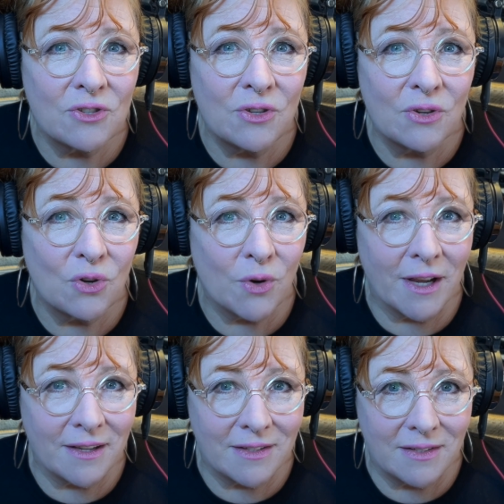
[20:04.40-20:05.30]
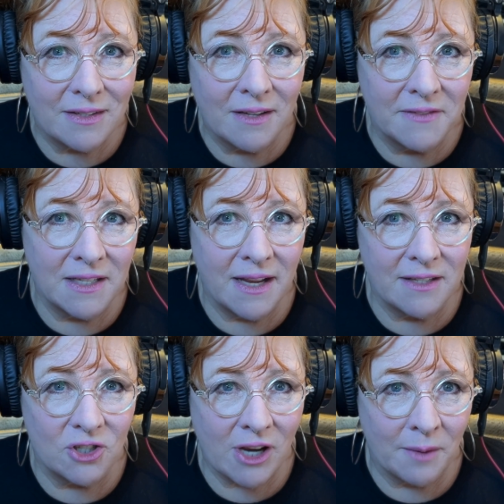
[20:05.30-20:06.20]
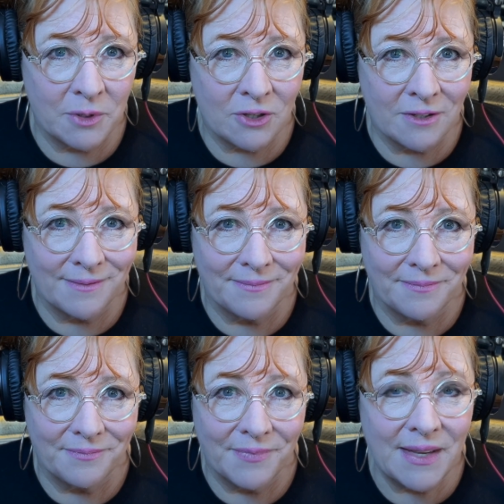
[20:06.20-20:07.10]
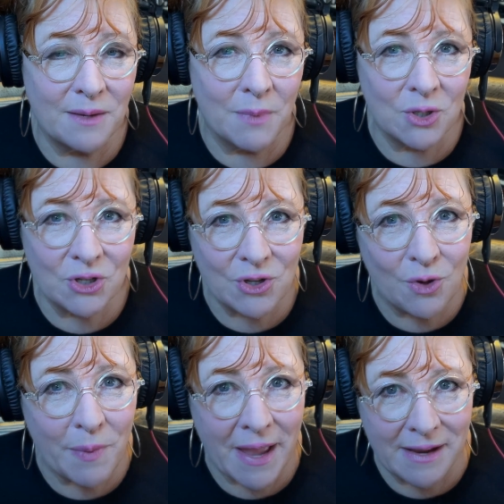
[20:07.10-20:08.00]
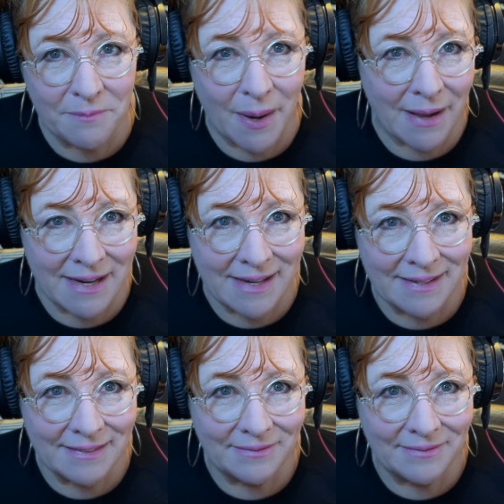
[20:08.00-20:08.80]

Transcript: to the crux of today's chapter, the emotional pain body.